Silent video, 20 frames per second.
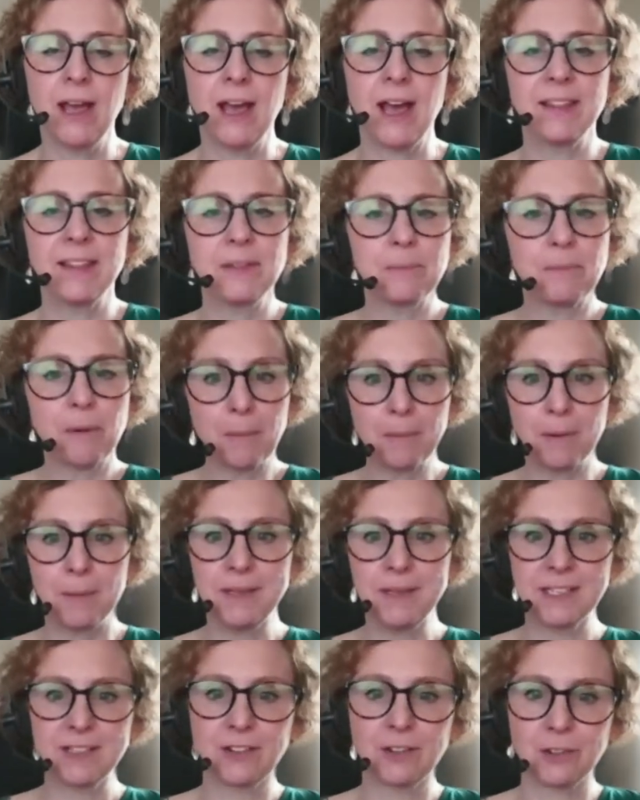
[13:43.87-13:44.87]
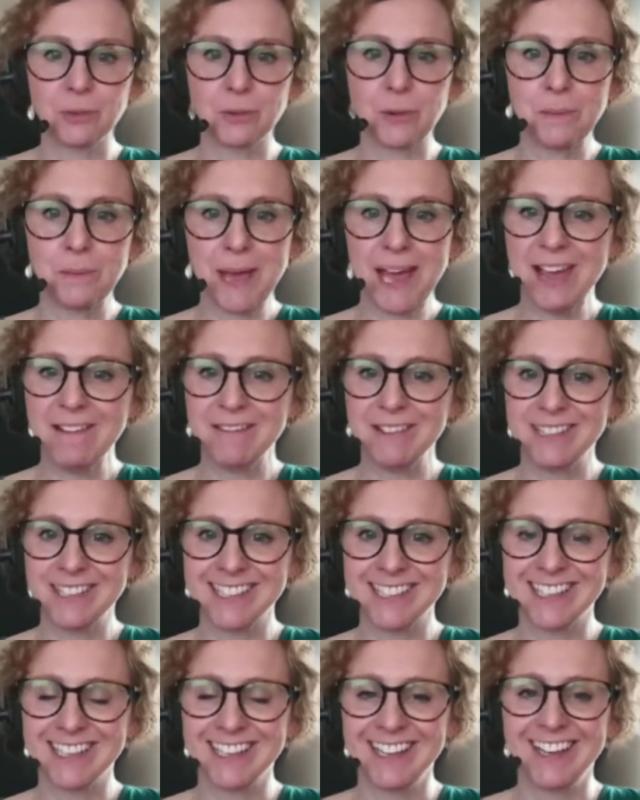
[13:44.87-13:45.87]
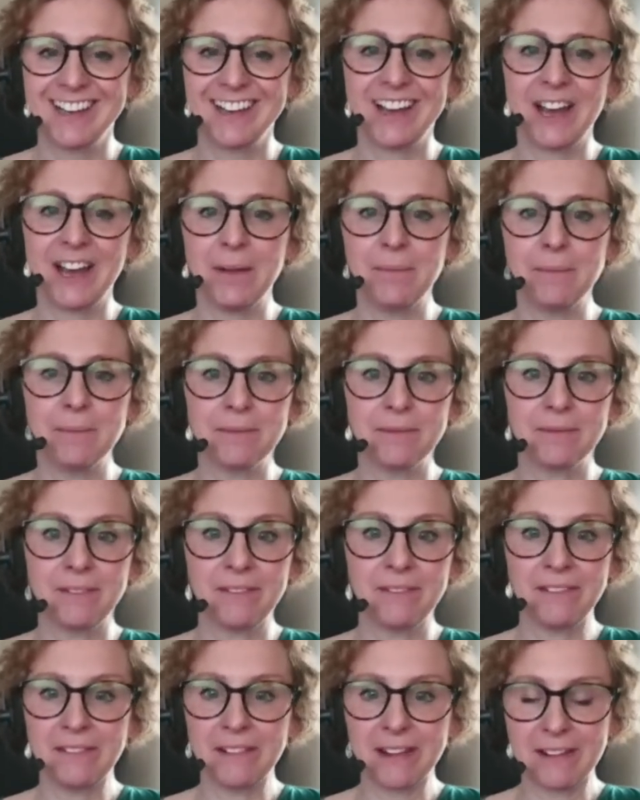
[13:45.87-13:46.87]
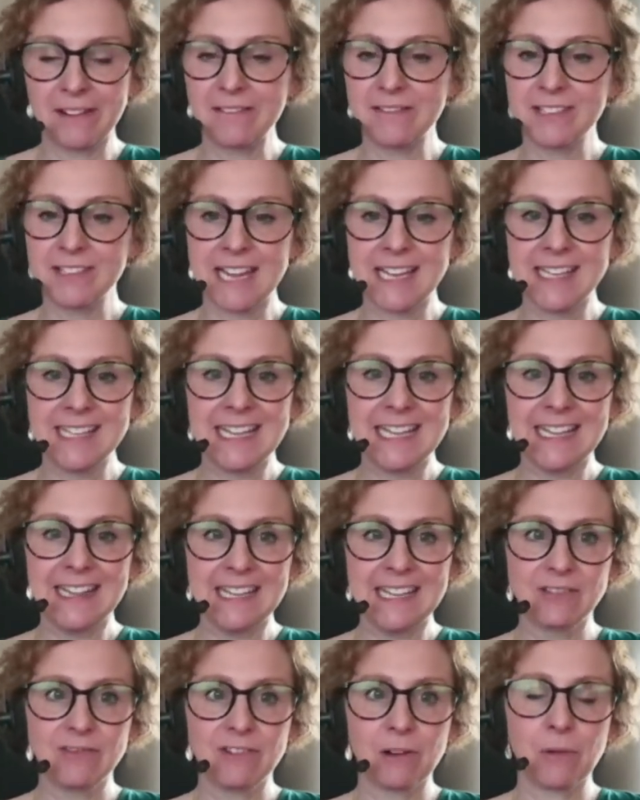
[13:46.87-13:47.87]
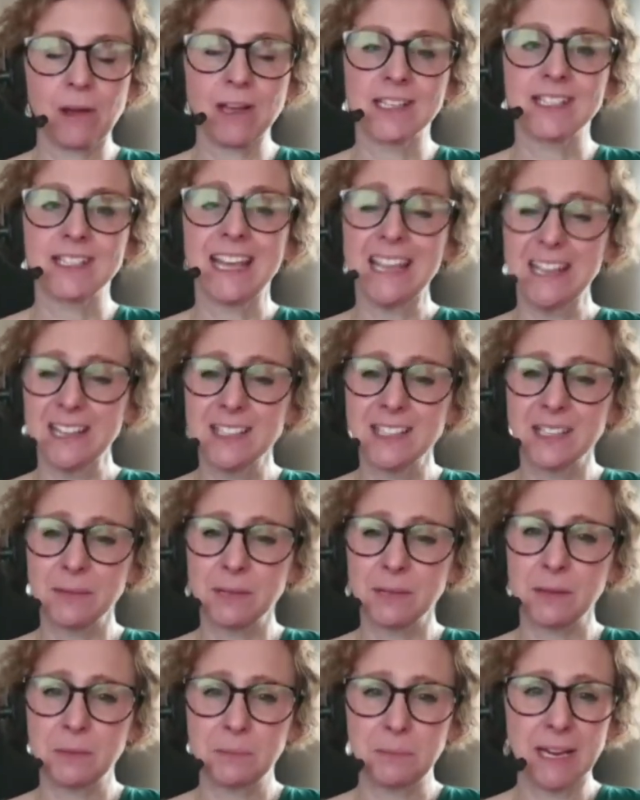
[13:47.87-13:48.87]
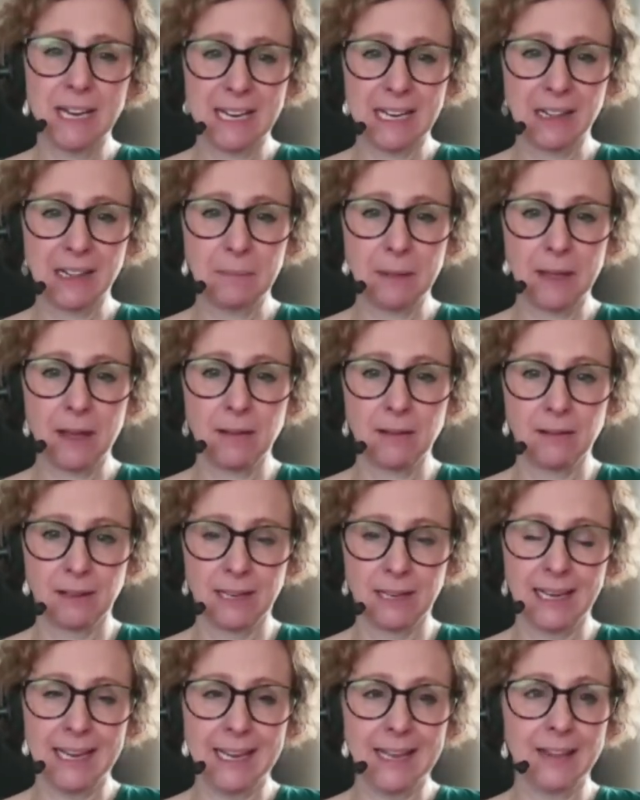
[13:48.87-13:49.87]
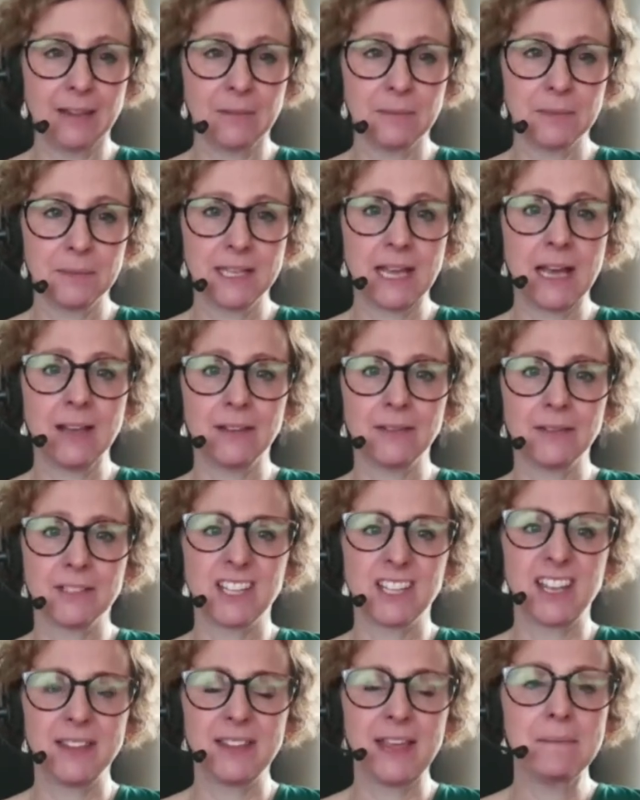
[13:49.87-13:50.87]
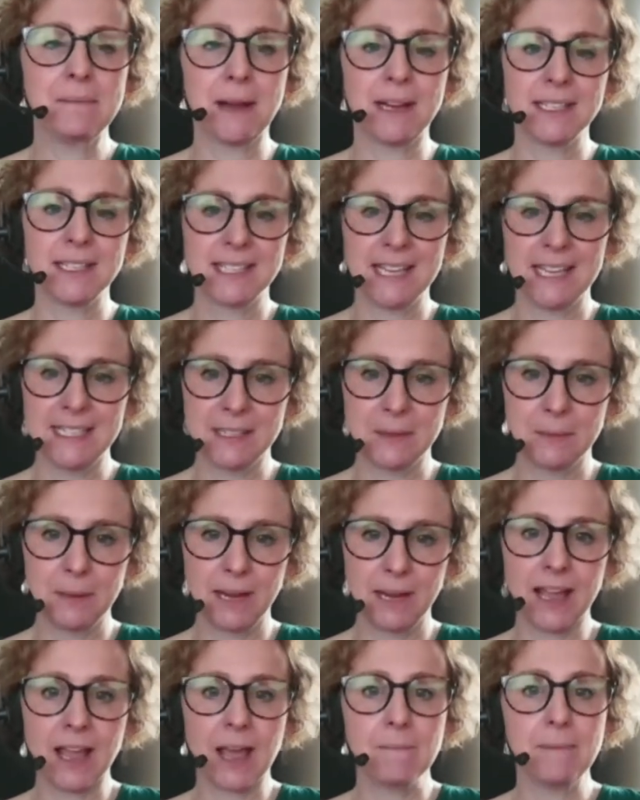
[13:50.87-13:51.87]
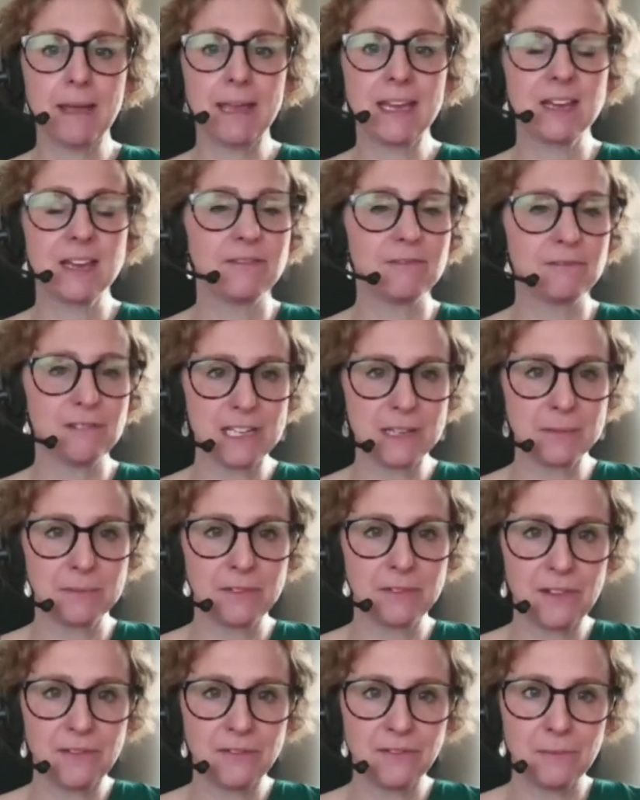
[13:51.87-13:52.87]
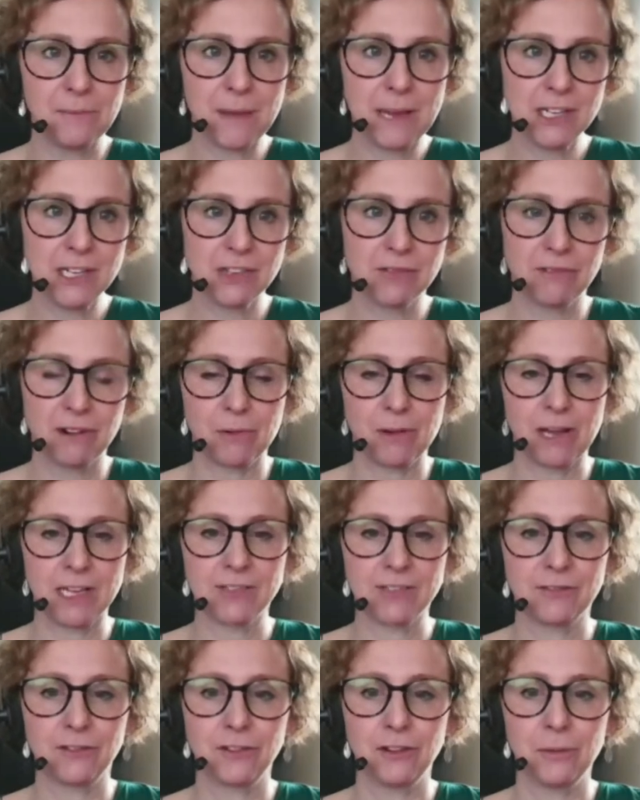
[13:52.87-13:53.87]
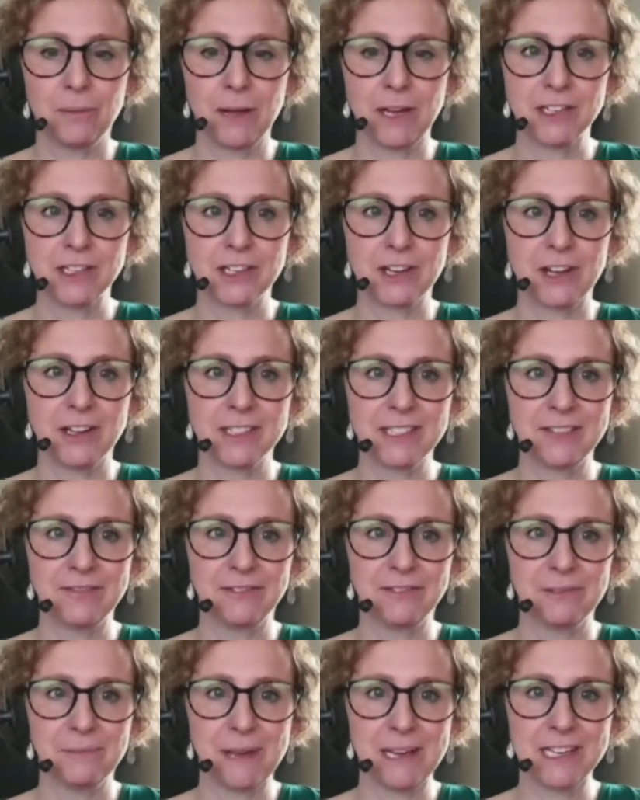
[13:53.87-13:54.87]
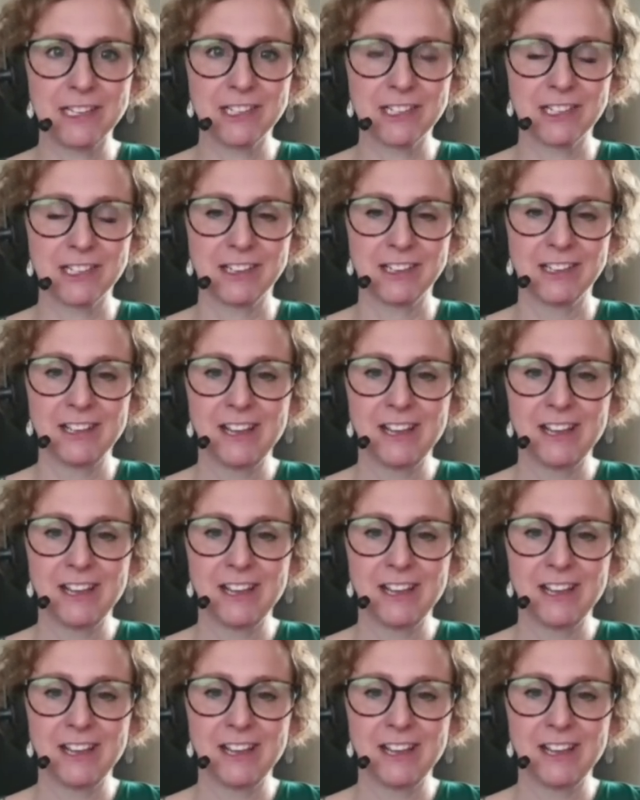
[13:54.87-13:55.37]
And the problem is, of course, when parents send in these requests, they can sometimes be a little bit unclear themselves, and they might say something like, I'm making a freedom of information request for all my child's information,